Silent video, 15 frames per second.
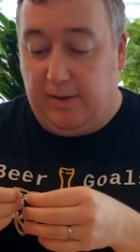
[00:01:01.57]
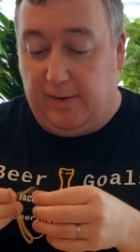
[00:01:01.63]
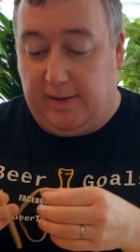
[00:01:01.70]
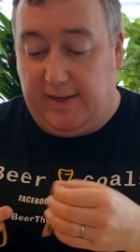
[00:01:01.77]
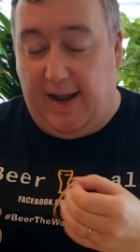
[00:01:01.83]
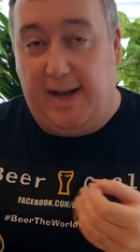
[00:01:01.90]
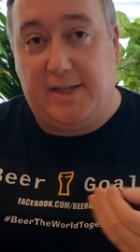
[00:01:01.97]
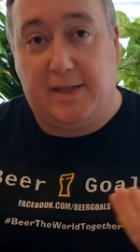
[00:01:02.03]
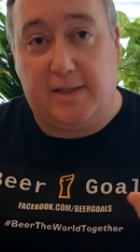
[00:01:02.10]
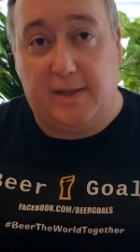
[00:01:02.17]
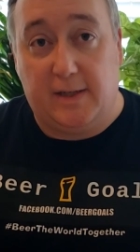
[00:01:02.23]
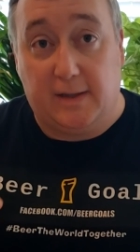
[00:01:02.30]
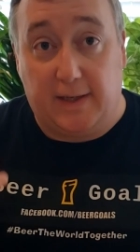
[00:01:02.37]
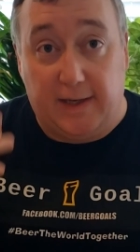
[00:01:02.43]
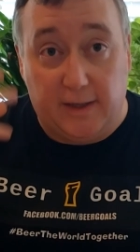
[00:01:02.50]
to attach it to
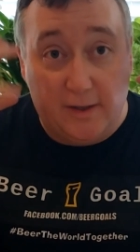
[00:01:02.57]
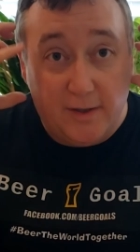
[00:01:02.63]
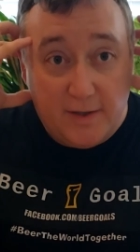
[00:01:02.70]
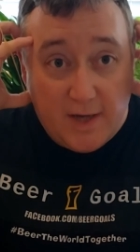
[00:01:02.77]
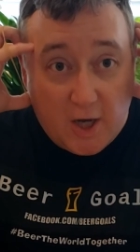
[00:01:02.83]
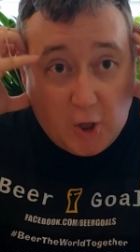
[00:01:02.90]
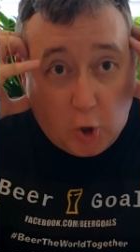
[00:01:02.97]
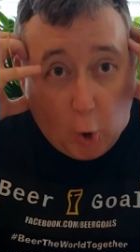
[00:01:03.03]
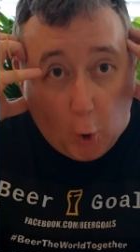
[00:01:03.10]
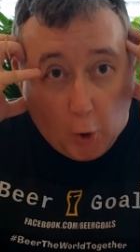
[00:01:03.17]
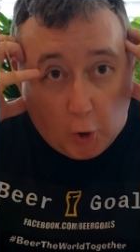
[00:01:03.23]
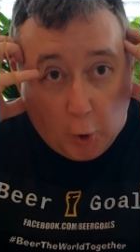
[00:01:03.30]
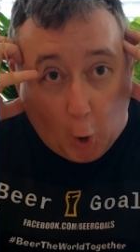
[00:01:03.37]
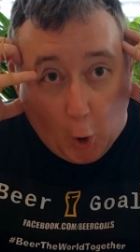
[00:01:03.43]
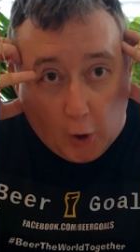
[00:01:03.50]
your ears,
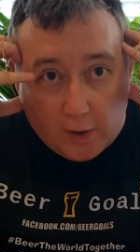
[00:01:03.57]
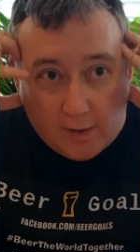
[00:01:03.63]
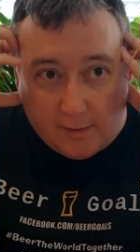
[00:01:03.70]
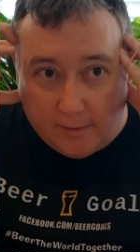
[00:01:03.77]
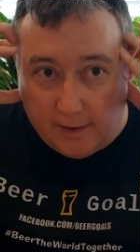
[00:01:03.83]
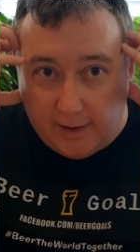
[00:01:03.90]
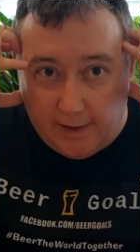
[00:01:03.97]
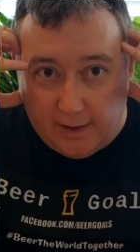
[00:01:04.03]
right